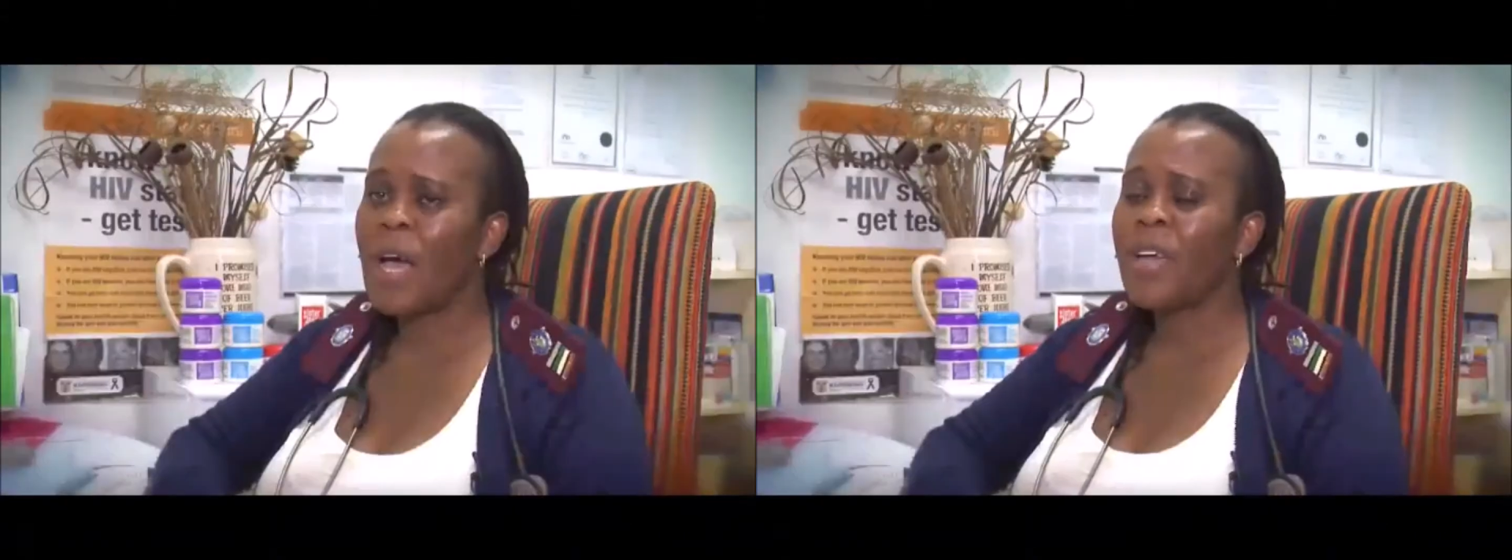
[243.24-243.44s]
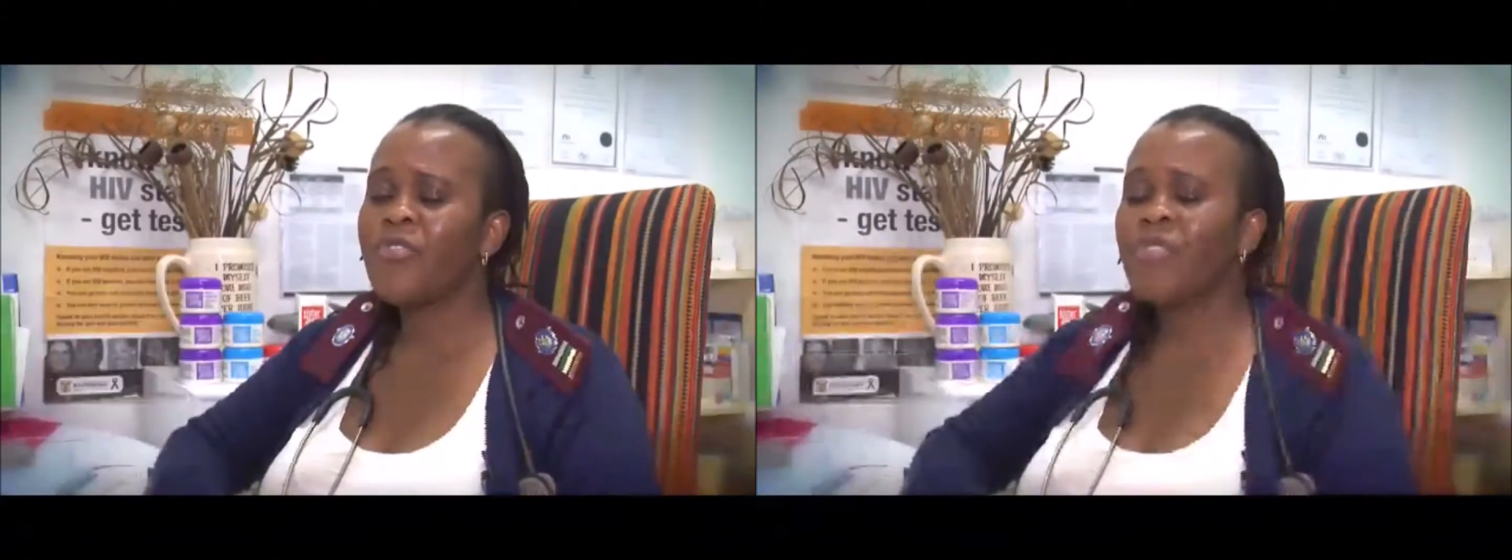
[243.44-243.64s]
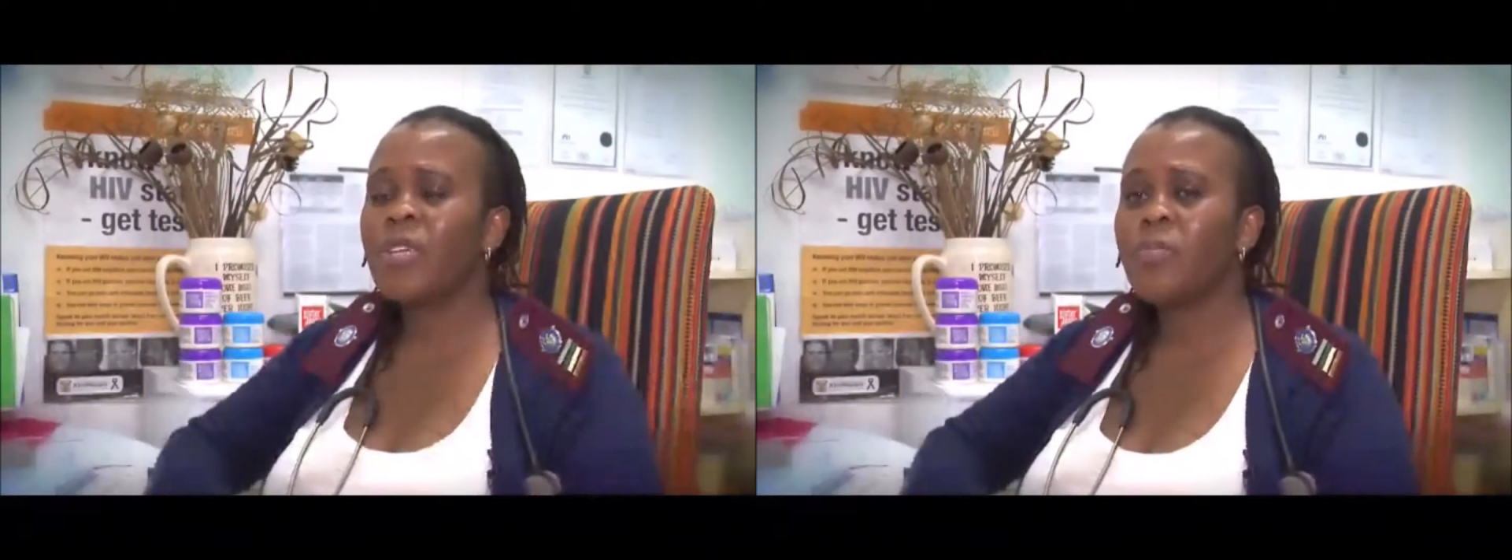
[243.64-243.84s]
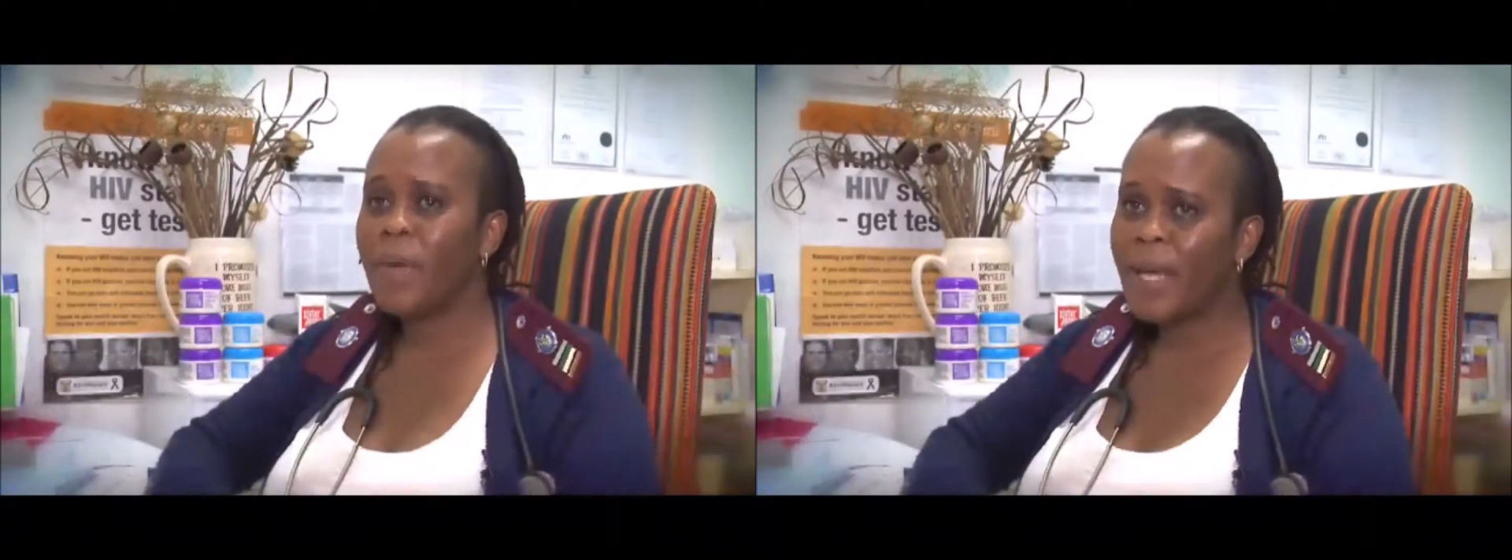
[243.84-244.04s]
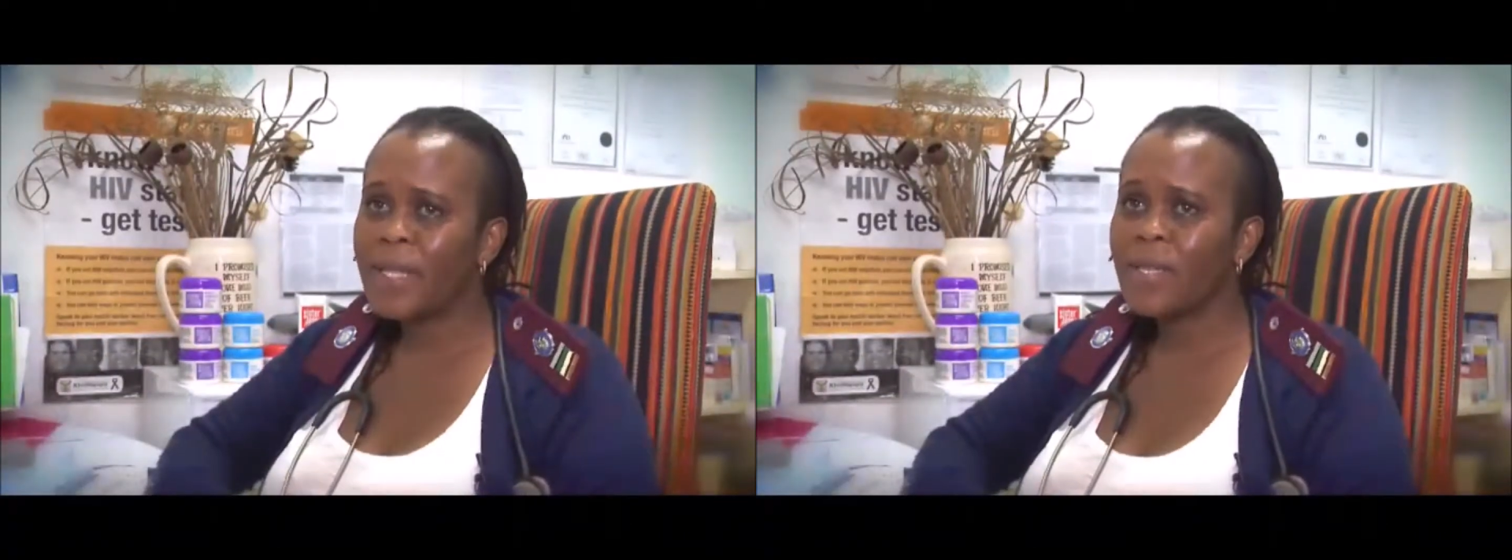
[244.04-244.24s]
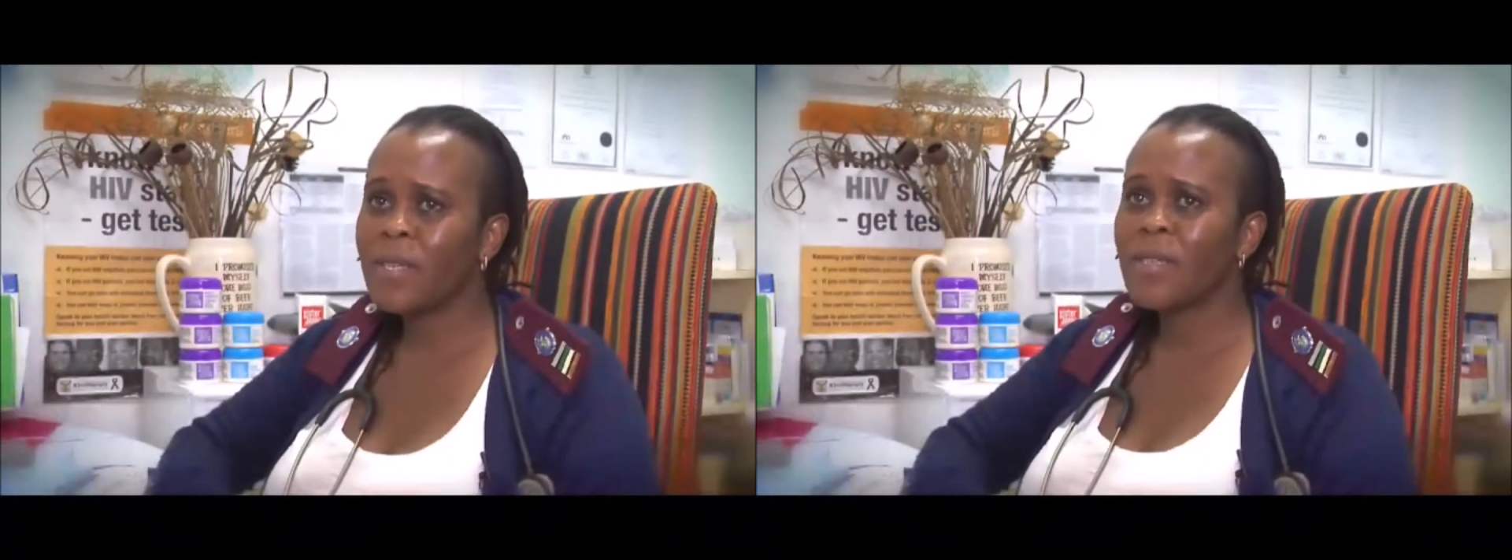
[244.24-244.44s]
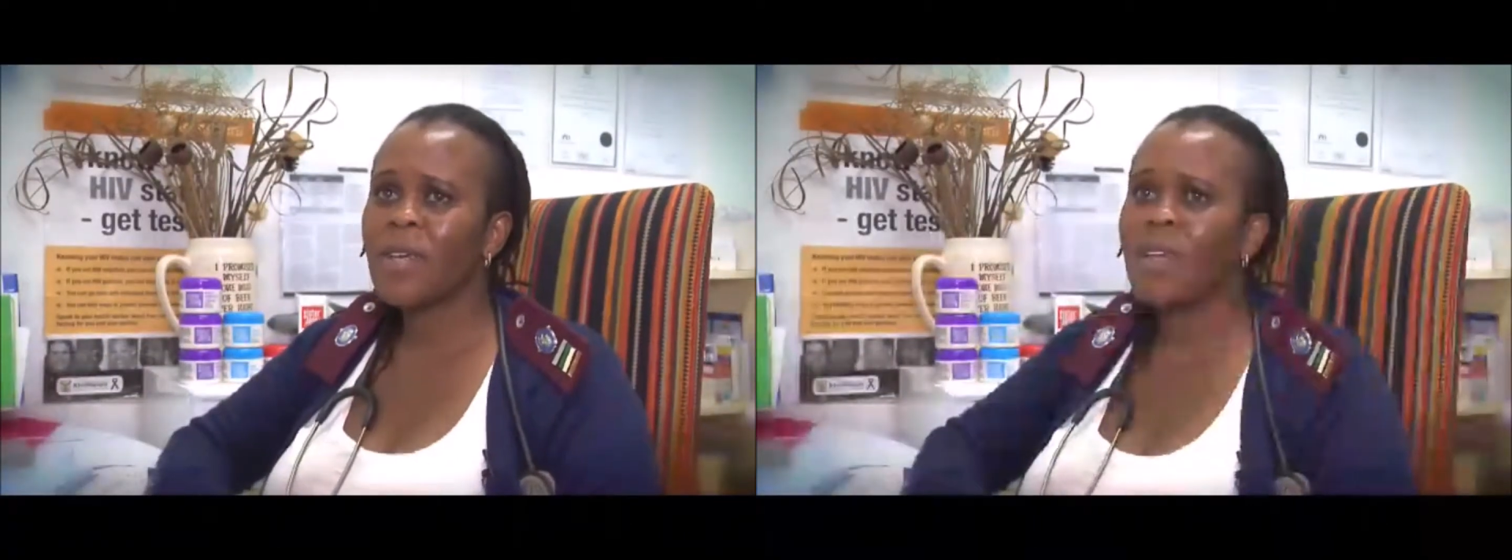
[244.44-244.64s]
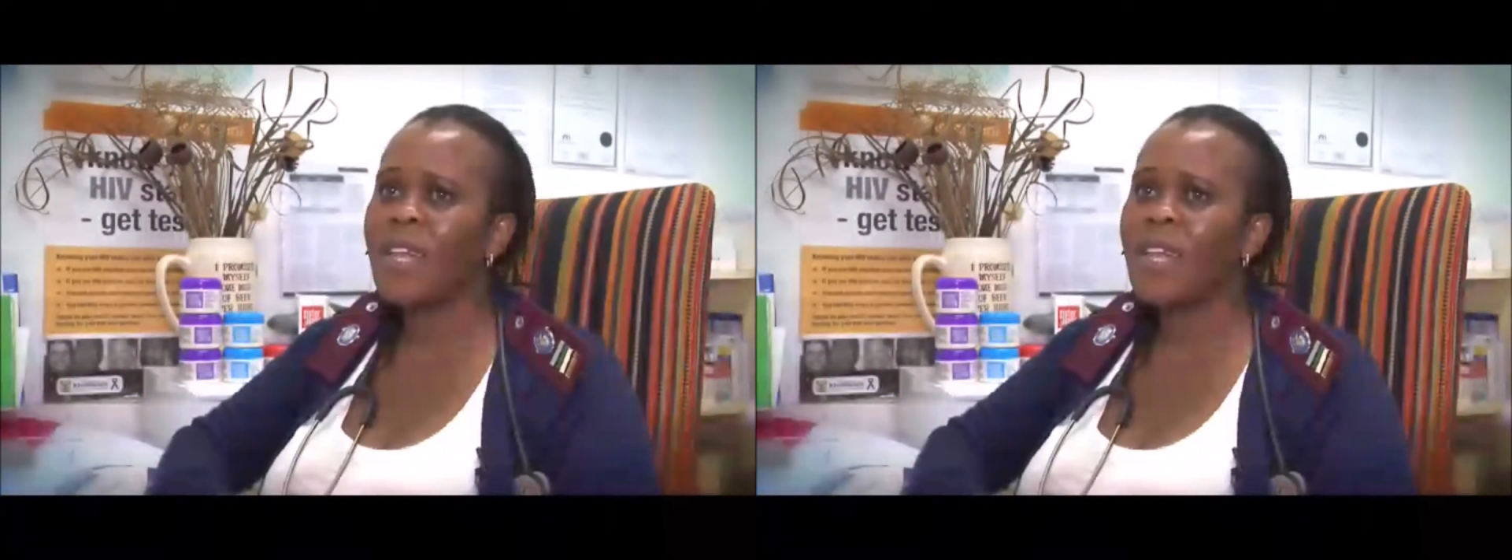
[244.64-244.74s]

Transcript: I treat burns,